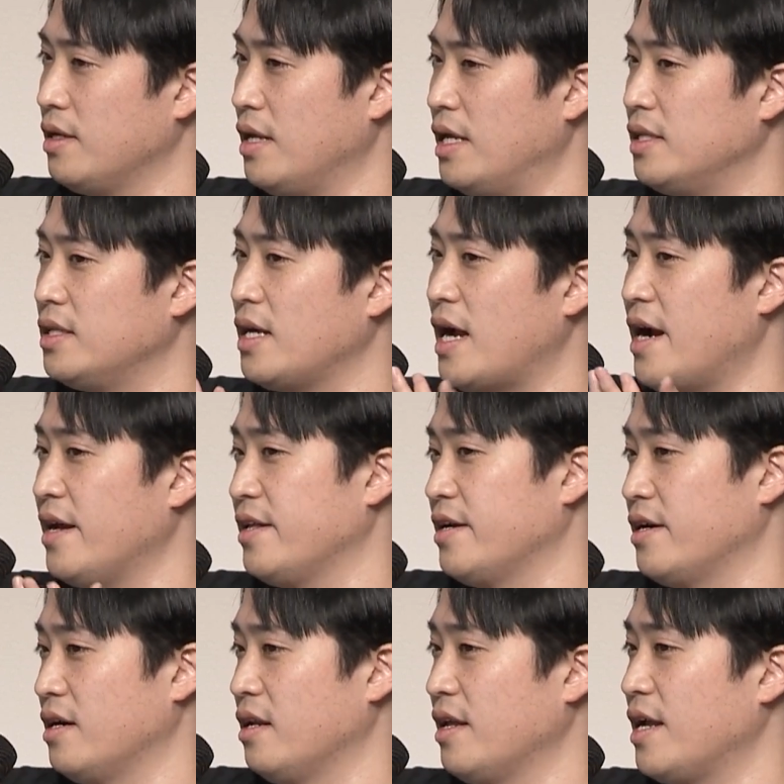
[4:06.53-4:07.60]
it's kind
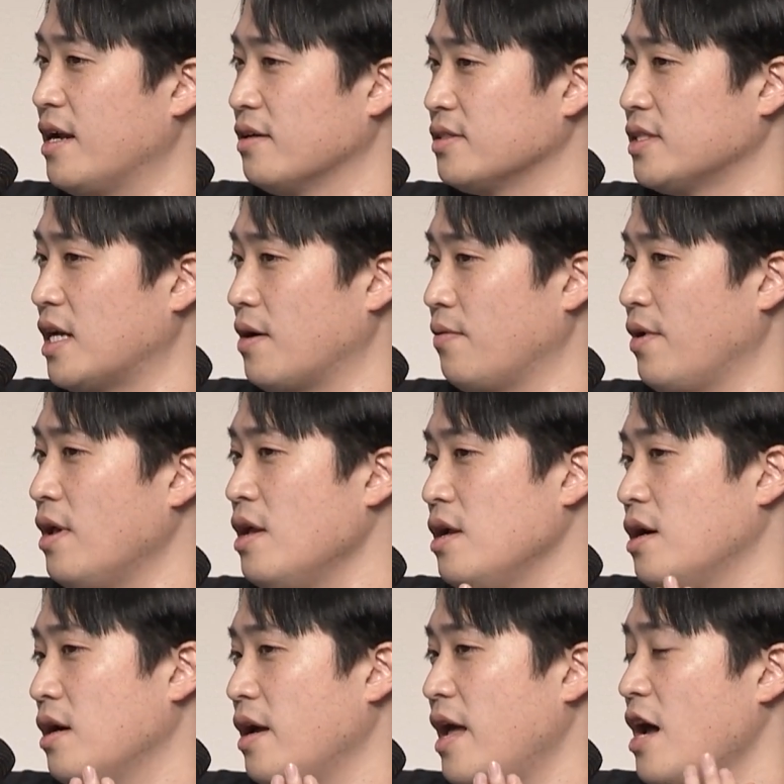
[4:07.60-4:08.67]
of legal stuff
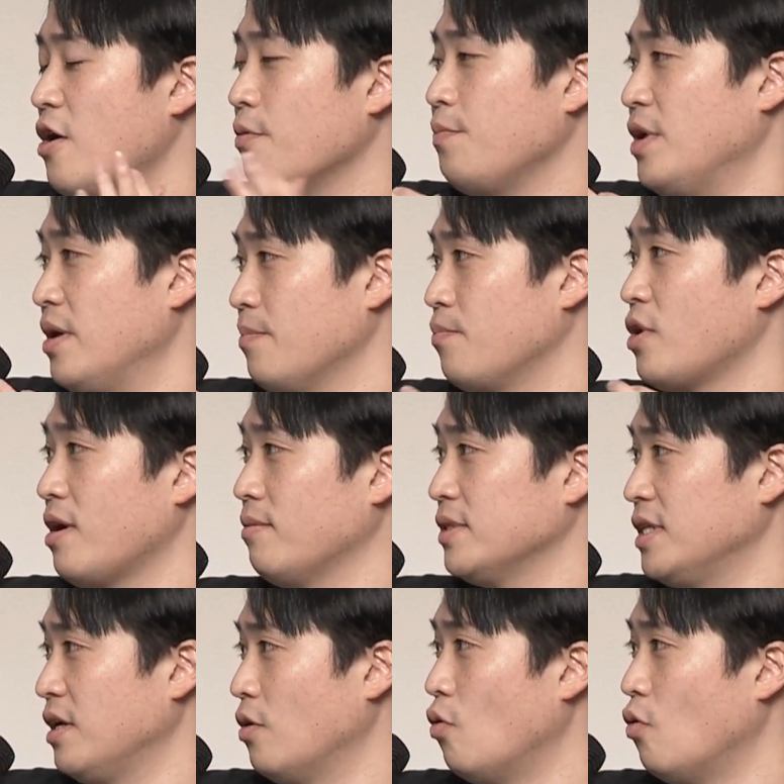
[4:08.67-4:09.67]
helping privacy,